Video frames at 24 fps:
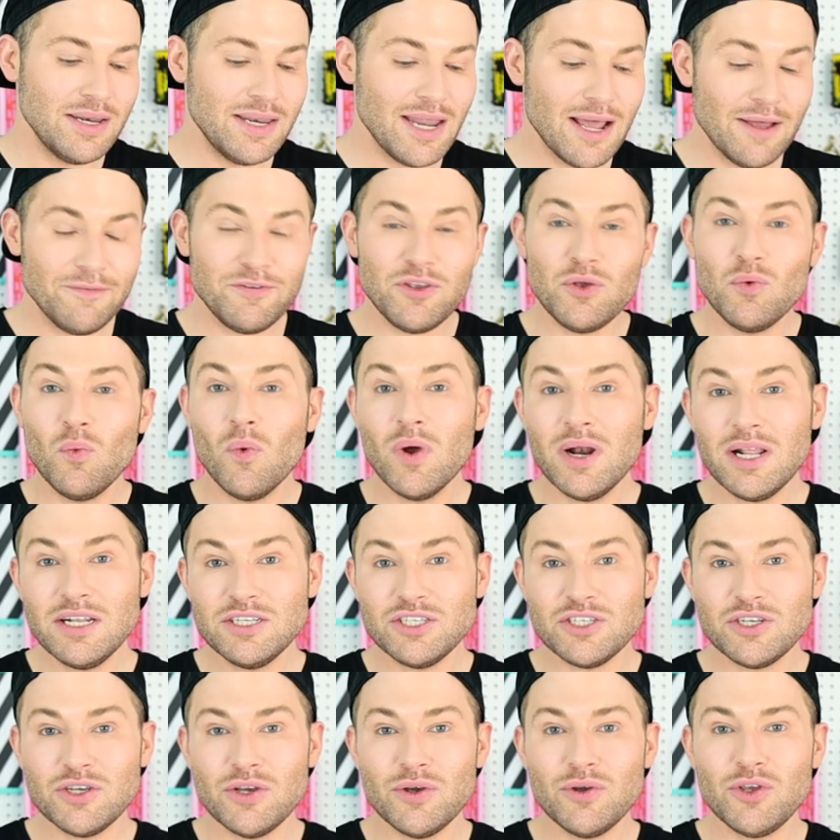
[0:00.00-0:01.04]
Now, if you wanted
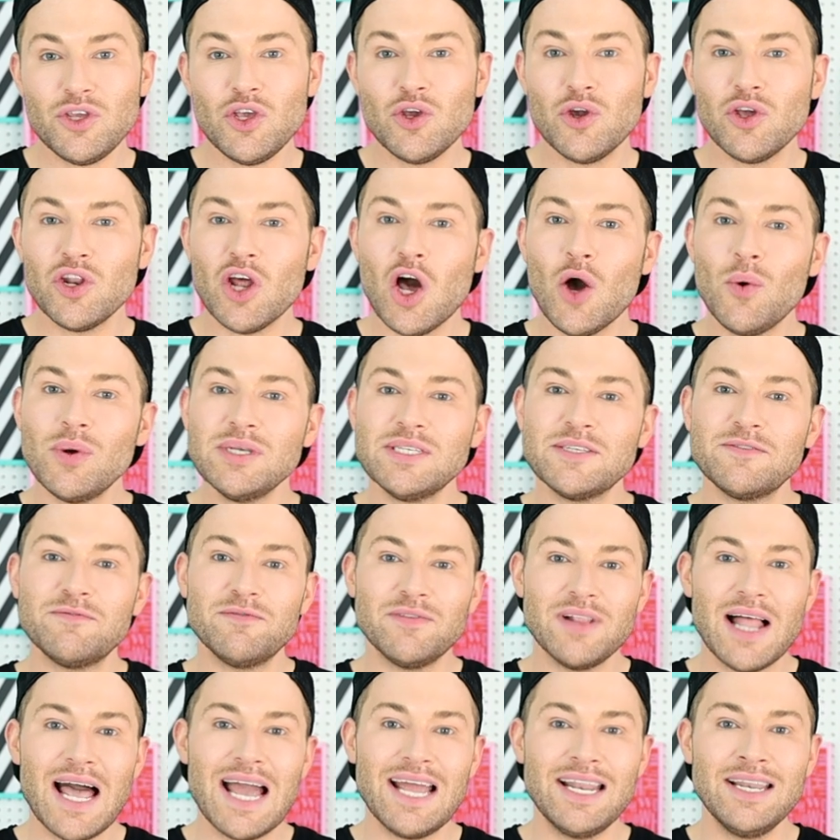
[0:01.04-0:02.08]
to, you could always
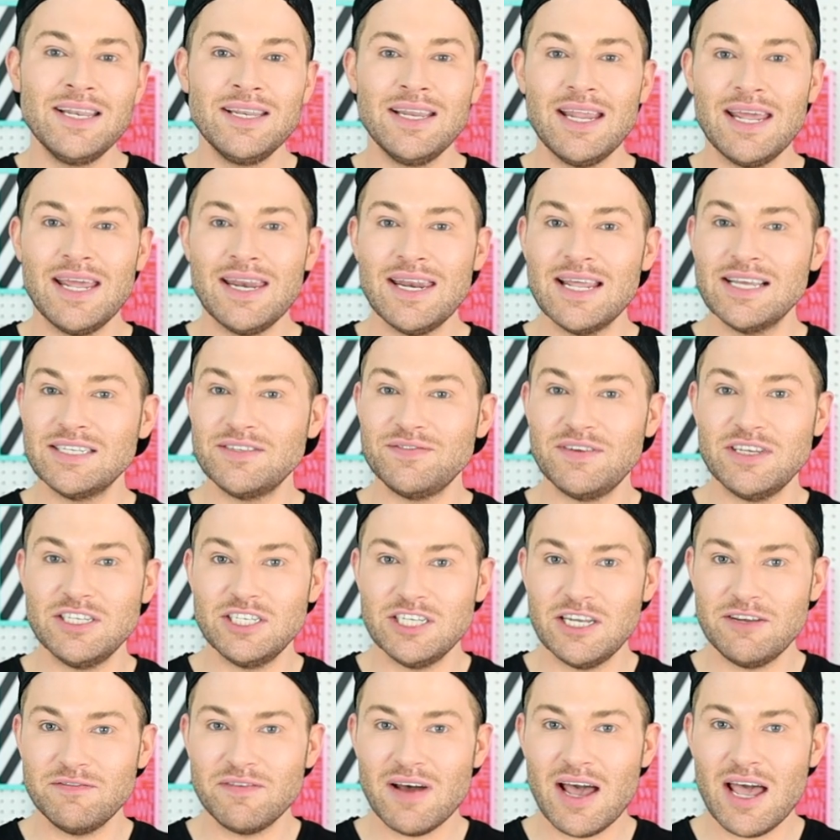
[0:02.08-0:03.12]
flatten an
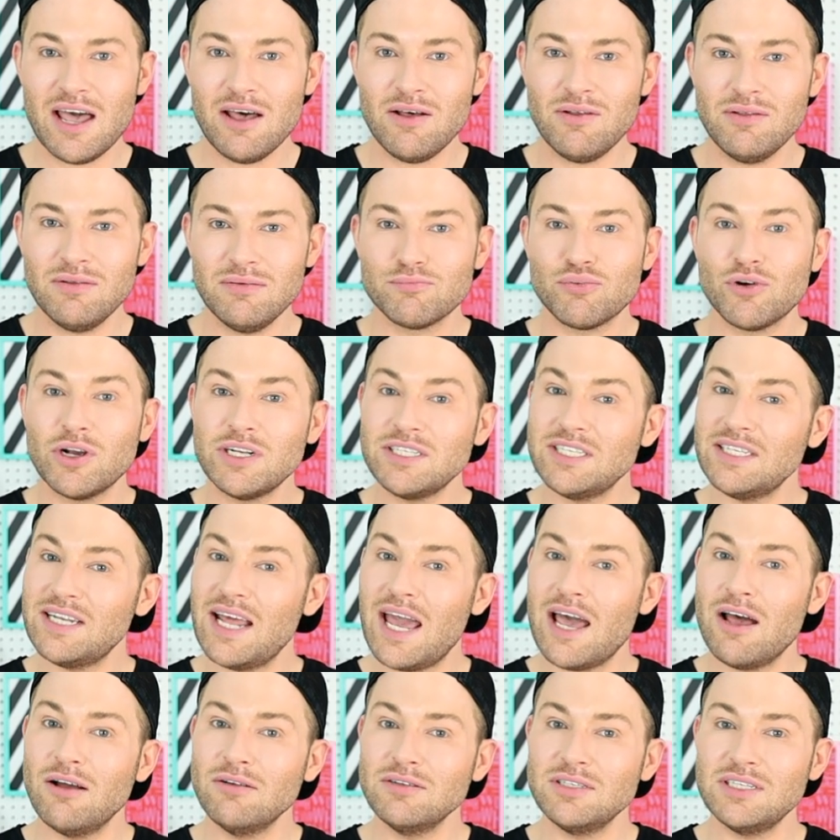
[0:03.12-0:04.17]
SVG file, print it
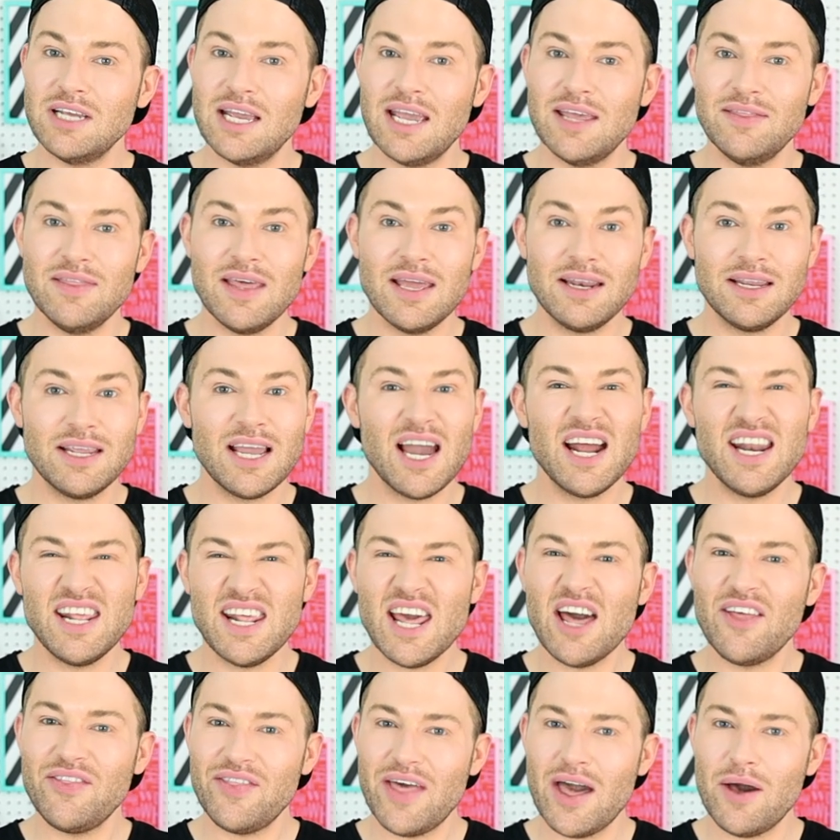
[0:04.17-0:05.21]
out, and then cut it
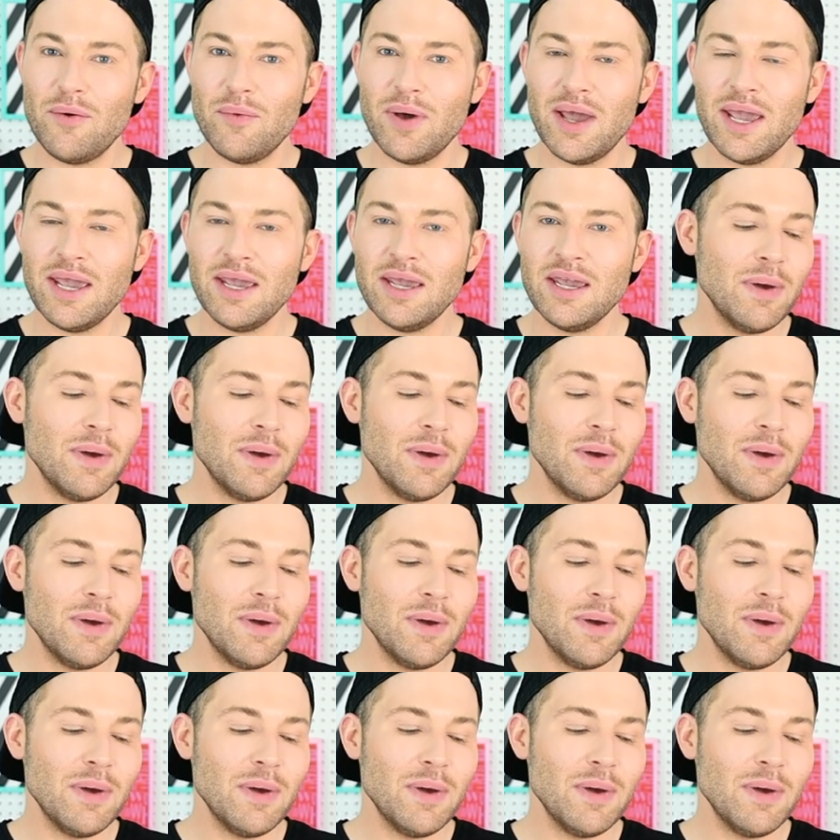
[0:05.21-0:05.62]
out that way.